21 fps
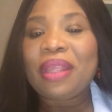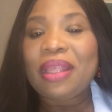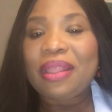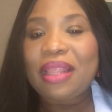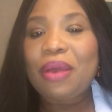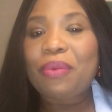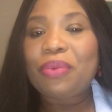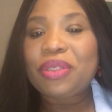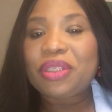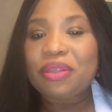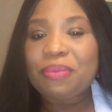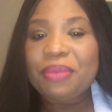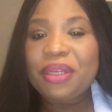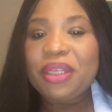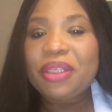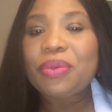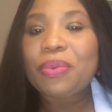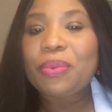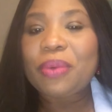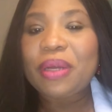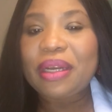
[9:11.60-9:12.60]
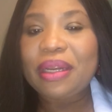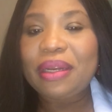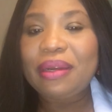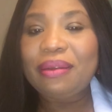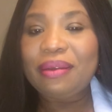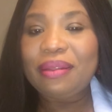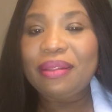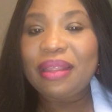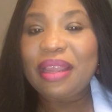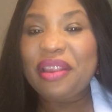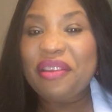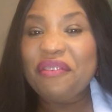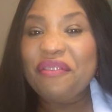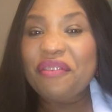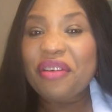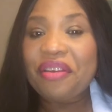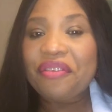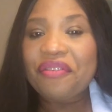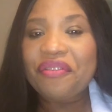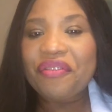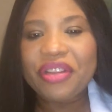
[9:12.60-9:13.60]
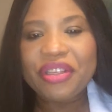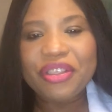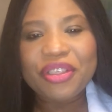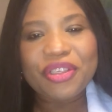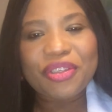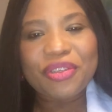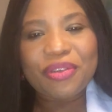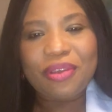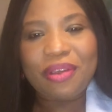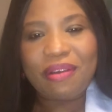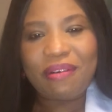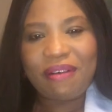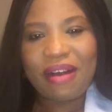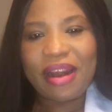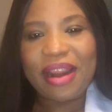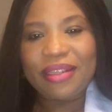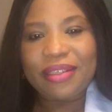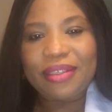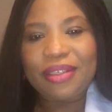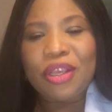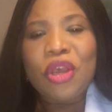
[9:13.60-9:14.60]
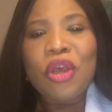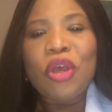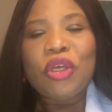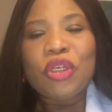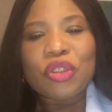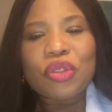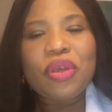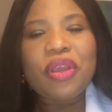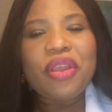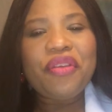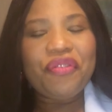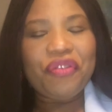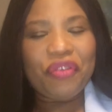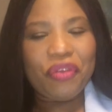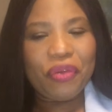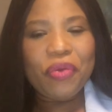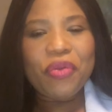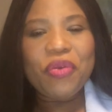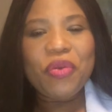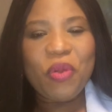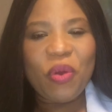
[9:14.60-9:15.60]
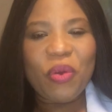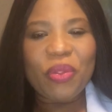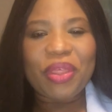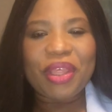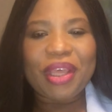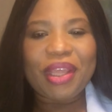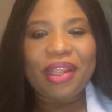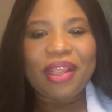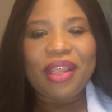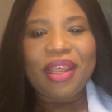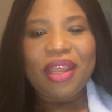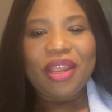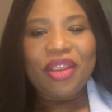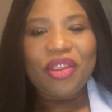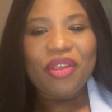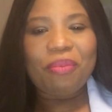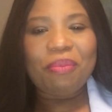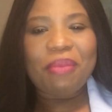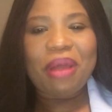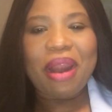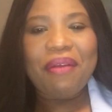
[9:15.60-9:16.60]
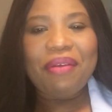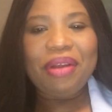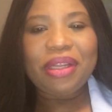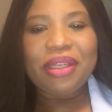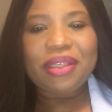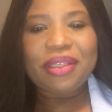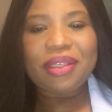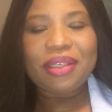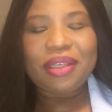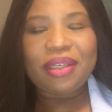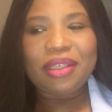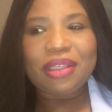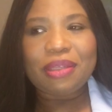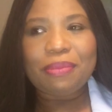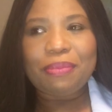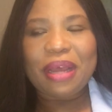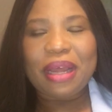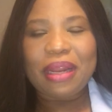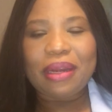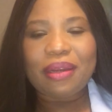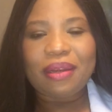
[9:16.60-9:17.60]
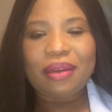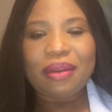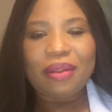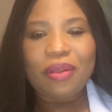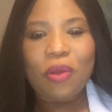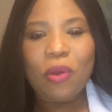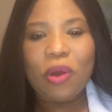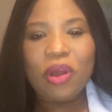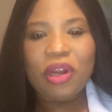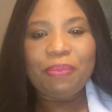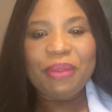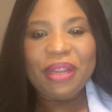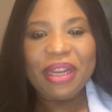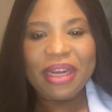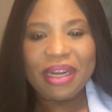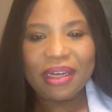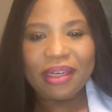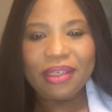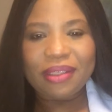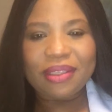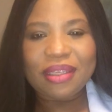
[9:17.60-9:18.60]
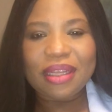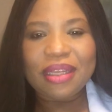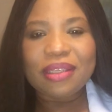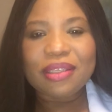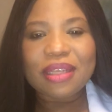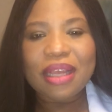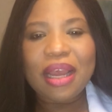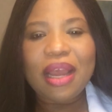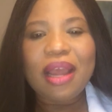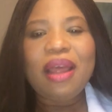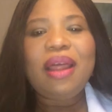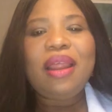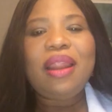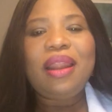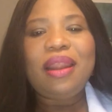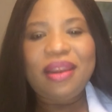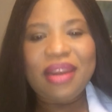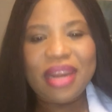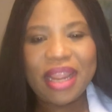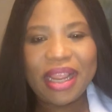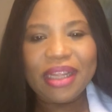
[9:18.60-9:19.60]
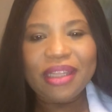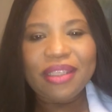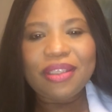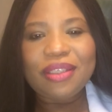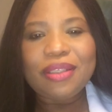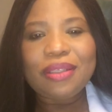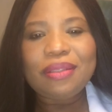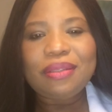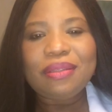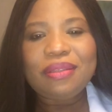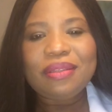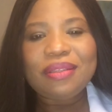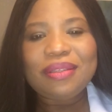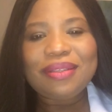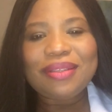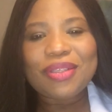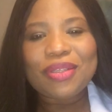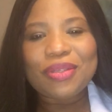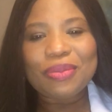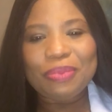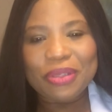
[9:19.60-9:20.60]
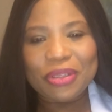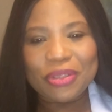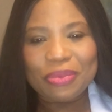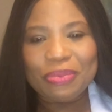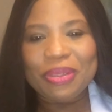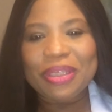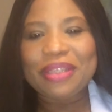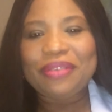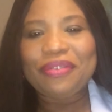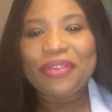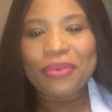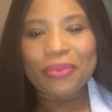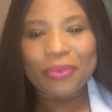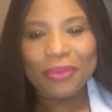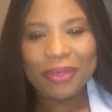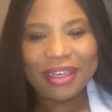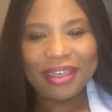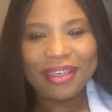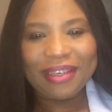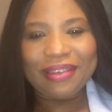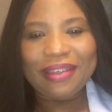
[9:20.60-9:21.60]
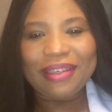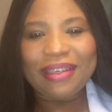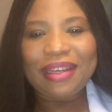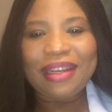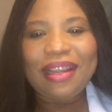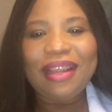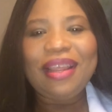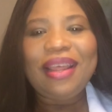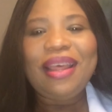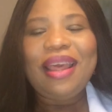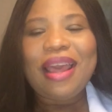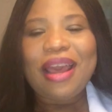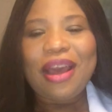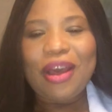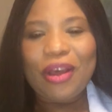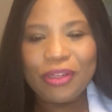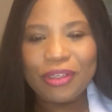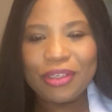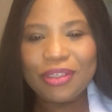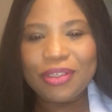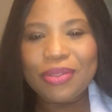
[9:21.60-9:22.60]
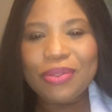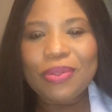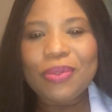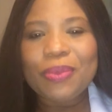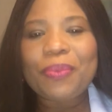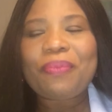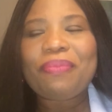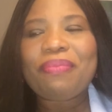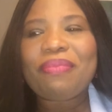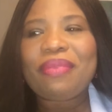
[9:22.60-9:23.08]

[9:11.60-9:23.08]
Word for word: that we submit to one another in reverence to Christ. So, if you know that your marriage is about God being at the center, learn to be submissive to one another, also